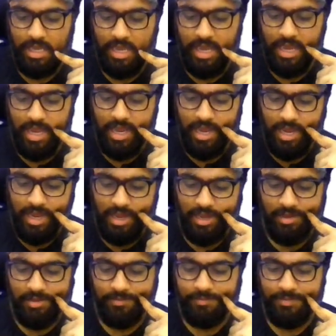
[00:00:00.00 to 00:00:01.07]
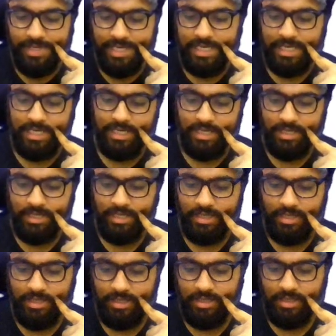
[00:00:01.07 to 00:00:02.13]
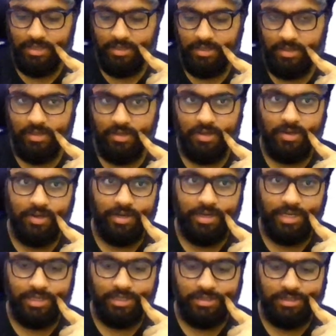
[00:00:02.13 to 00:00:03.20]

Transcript: A. B. All right.